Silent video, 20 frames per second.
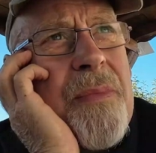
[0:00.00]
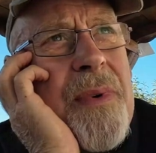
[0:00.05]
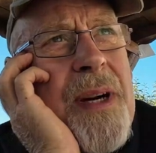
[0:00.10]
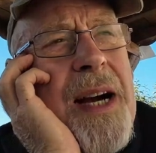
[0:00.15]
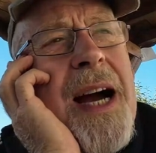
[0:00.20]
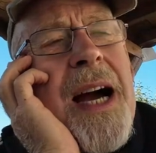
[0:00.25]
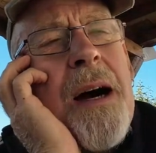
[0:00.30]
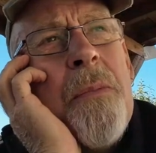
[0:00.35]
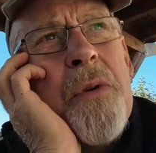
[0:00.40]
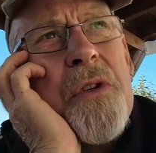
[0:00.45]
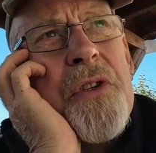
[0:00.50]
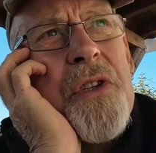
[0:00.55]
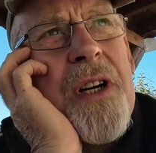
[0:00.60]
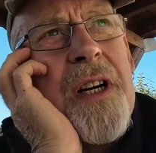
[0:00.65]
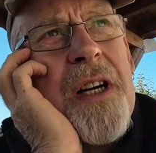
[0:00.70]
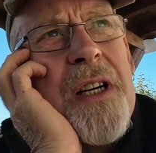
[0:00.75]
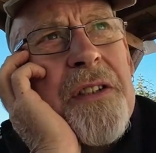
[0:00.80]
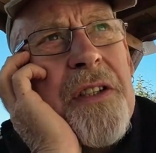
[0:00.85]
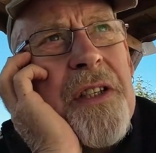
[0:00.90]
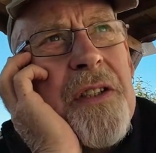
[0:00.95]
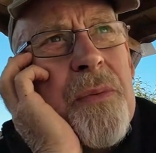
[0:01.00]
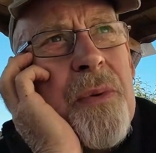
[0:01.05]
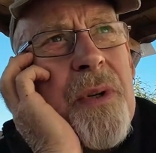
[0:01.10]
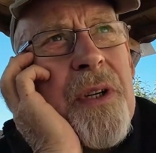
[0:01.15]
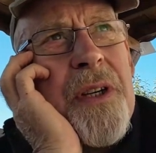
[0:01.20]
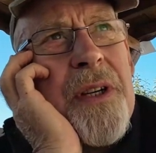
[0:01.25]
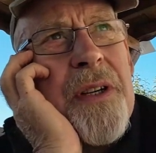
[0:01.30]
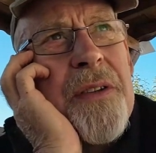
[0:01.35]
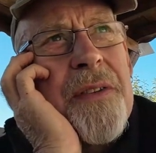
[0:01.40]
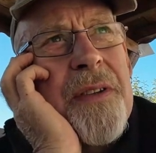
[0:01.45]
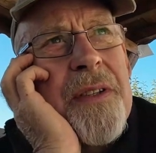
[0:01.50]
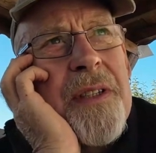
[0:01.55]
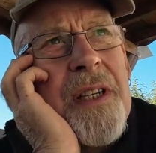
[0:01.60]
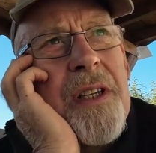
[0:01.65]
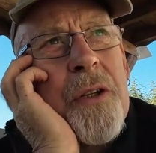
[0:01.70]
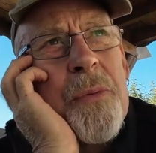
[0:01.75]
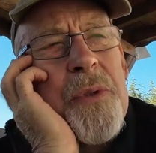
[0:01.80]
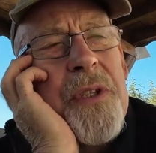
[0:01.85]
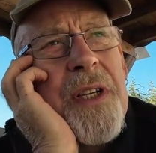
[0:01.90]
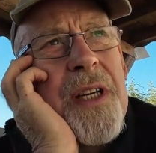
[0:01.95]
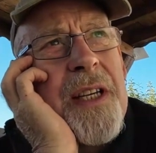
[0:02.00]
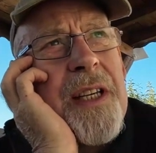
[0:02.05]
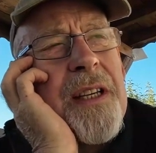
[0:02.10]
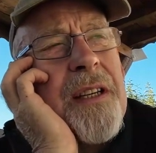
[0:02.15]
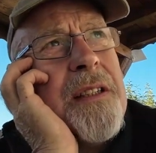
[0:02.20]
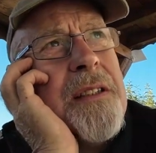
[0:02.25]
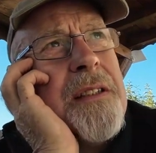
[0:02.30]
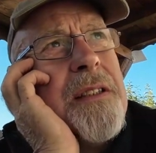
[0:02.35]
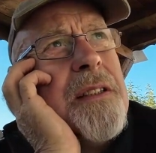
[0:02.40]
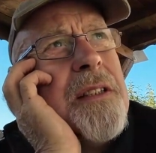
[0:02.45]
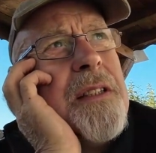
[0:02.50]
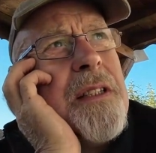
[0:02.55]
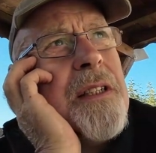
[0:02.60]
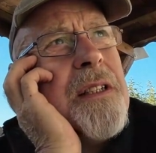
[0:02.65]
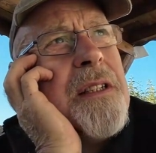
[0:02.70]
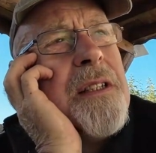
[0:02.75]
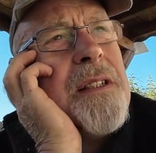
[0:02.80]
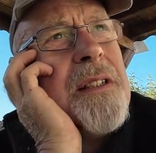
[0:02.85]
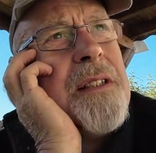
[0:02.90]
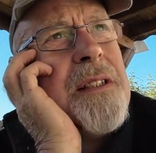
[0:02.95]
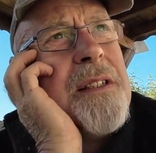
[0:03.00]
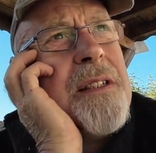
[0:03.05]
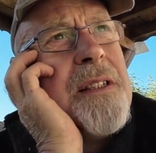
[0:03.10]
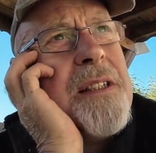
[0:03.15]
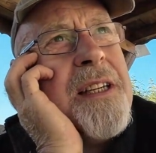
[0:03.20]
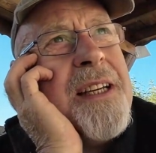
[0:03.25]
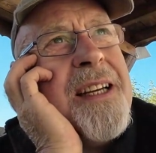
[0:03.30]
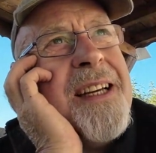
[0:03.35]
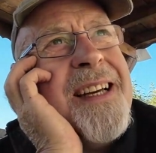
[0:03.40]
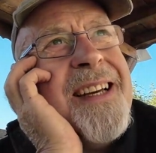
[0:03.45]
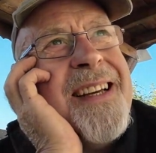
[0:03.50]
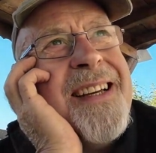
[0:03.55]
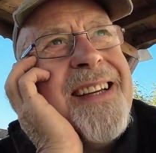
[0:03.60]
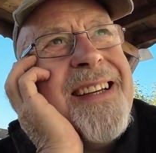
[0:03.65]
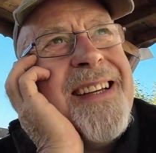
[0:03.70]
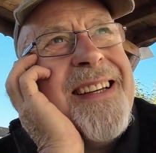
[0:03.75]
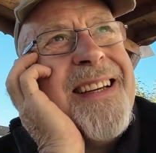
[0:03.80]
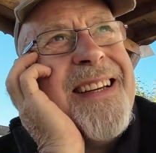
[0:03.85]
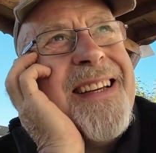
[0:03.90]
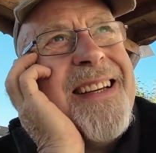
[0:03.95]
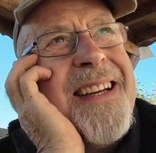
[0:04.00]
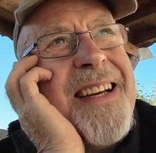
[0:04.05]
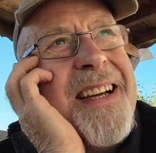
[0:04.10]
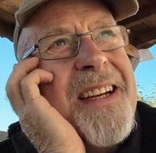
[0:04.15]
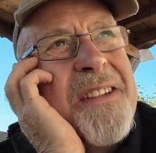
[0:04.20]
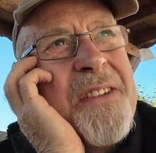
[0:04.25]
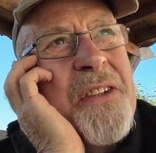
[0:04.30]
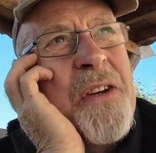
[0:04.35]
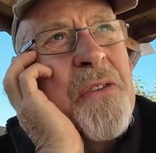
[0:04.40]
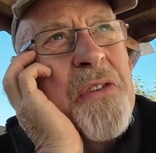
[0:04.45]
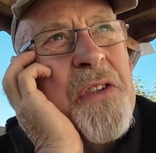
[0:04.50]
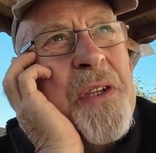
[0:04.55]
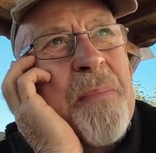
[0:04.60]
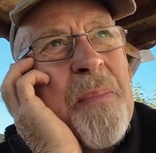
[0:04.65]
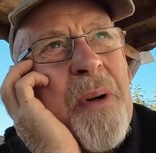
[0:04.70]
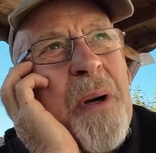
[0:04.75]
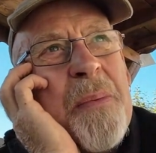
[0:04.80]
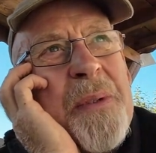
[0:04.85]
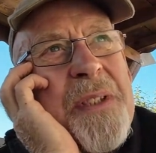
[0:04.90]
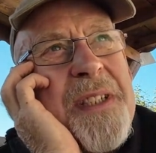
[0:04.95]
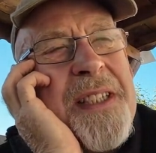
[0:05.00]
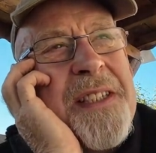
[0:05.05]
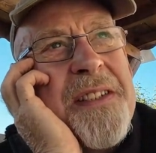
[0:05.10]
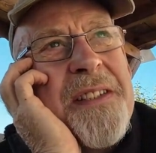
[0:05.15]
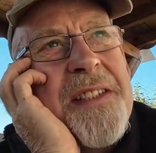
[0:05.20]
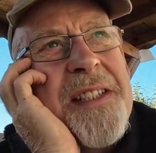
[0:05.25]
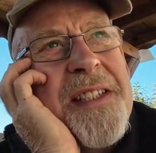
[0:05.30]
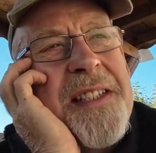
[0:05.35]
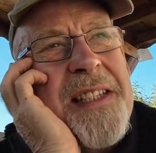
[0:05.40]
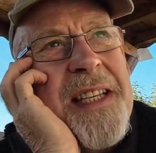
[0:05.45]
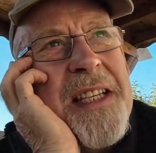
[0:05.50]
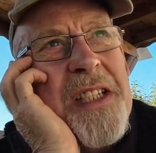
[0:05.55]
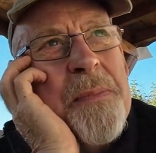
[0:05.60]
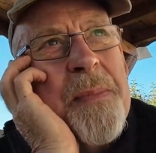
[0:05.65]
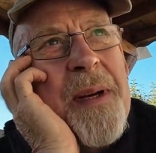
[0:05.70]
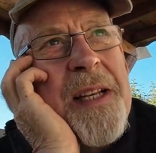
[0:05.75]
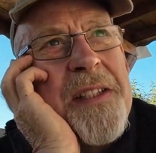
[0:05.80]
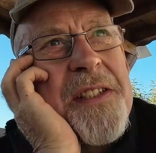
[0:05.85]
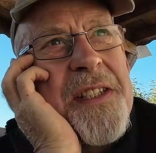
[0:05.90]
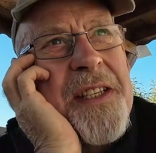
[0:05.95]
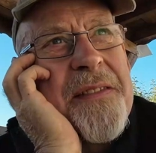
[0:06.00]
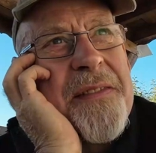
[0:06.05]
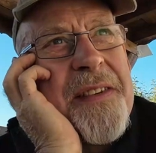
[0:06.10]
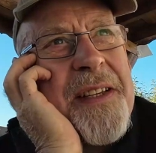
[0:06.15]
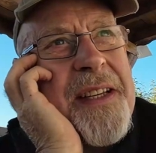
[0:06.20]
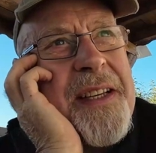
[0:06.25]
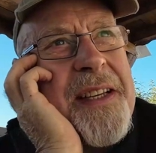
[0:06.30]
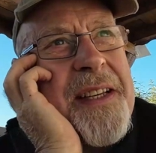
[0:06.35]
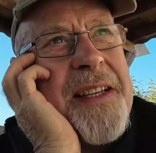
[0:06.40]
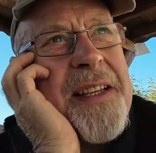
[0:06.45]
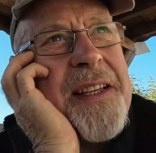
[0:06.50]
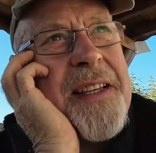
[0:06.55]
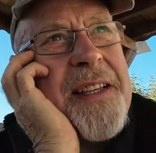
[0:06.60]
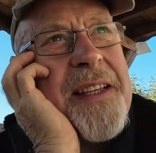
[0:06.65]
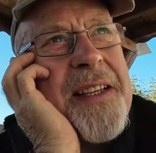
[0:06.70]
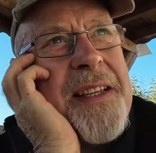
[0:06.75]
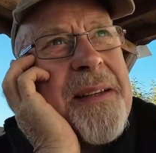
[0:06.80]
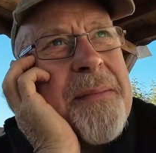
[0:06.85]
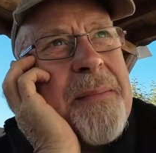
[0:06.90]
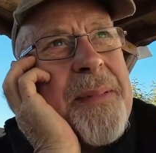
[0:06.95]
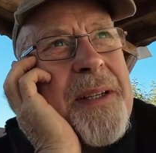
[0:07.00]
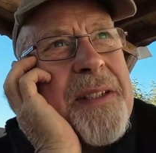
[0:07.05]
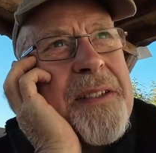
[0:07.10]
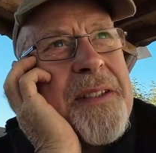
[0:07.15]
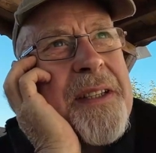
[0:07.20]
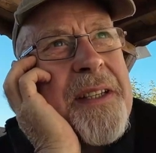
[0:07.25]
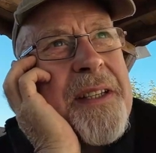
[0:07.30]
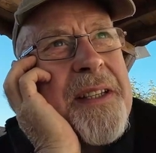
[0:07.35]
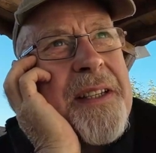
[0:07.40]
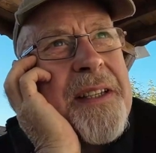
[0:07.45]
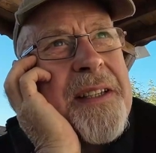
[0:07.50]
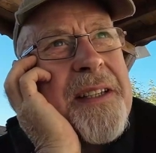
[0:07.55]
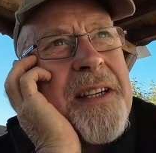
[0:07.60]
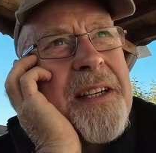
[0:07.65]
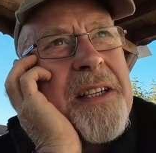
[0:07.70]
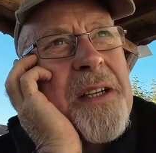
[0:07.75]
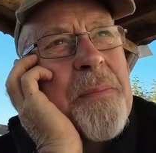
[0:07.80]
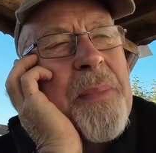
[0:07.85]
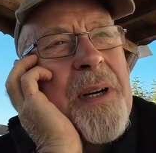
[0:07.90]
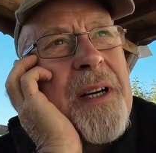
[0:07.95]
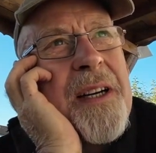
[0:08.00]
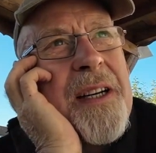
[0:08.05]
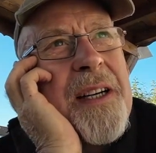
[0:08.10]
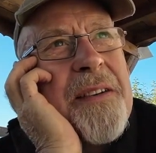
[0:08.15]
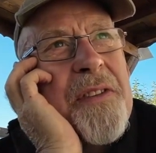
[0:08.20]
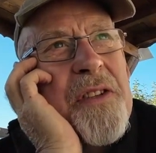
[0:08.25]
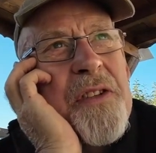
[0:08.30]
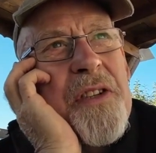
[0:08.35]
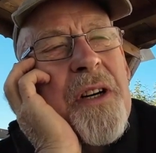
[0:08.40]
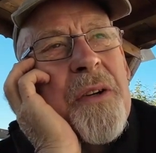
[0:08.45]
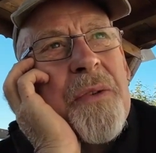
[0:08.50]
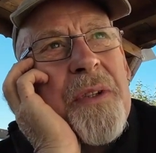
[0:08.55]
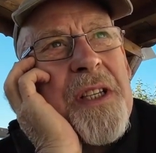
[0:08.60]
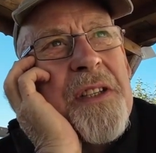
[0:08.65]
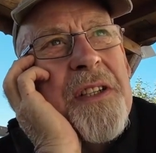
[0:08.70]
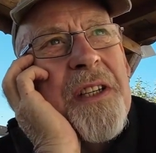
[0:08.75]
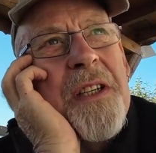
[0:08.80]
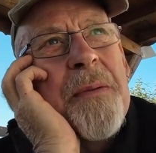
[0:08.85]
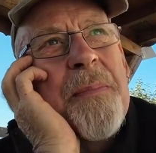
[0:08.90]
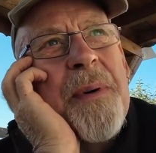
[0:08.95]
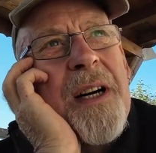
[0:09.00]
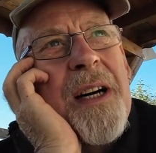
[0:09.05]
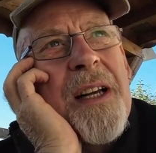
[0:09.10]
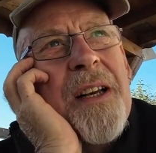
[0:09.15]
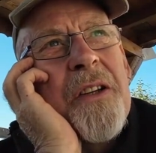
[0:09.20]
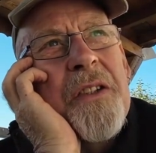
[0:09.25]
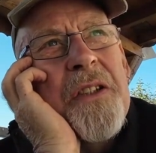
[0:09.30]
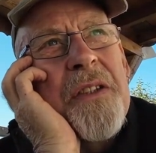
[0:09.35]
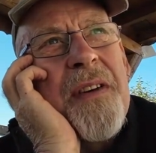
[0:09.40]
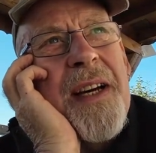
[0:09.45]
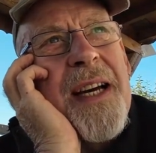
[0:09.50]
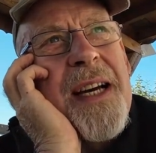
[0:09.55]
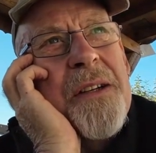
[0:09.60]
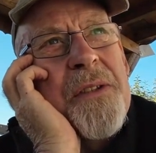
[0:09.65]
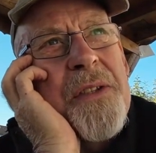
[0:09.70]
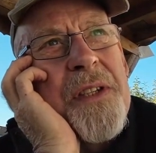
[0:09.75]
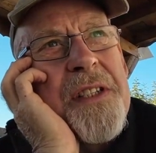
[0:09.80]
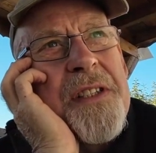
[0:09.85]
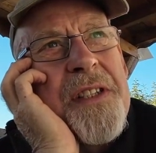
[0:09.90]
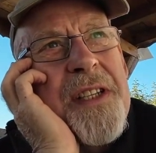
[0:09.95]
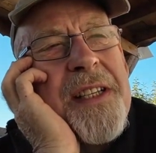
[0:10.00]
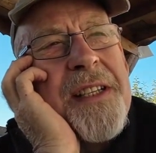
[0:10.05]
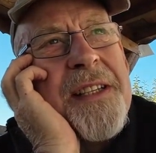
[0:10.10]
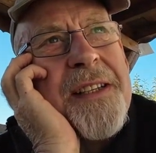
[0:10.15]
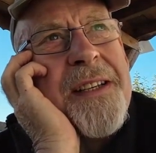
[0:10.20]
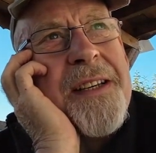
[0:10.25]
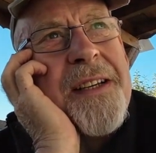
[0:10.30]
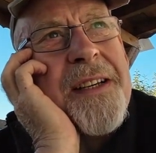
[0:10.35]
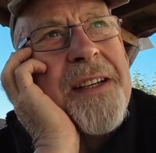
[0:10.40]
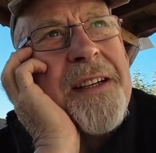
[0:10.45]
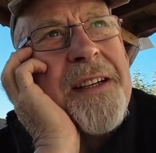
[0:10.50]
how much ours is worth. It'll upset you. Because obviously property isn't as expensive. But I could buy, if I sold this, I could buy a lot of houses in